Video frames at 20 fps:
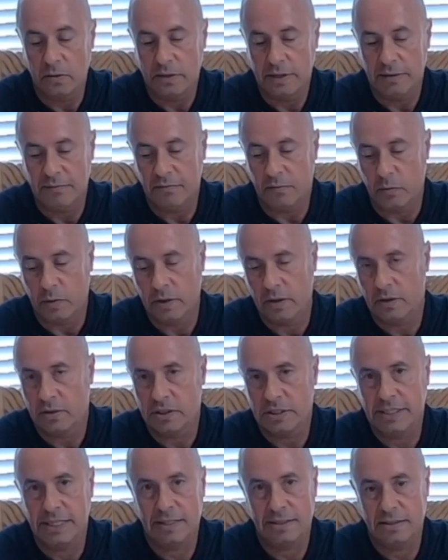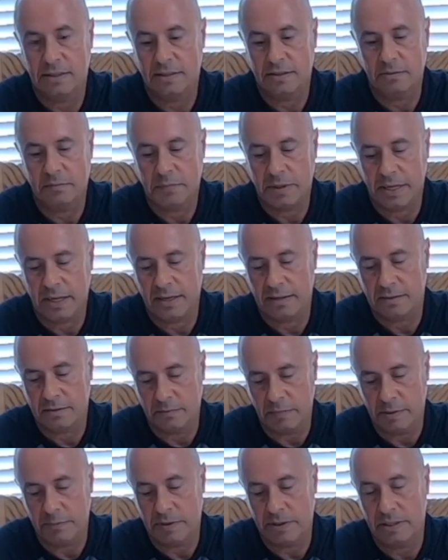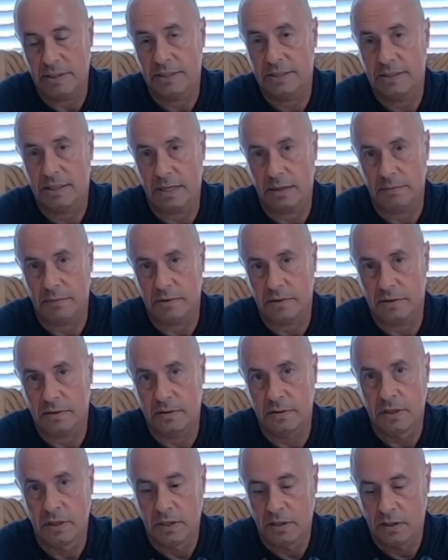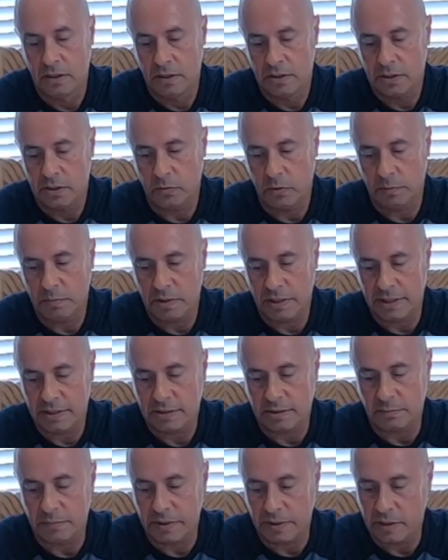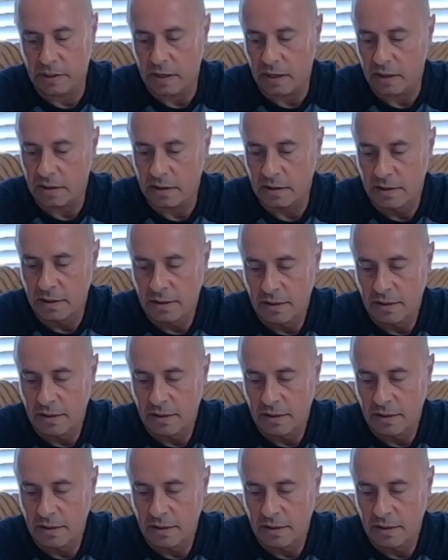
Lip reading: If one of those tests doesn't pass, maybe it is time to replace the pin lock.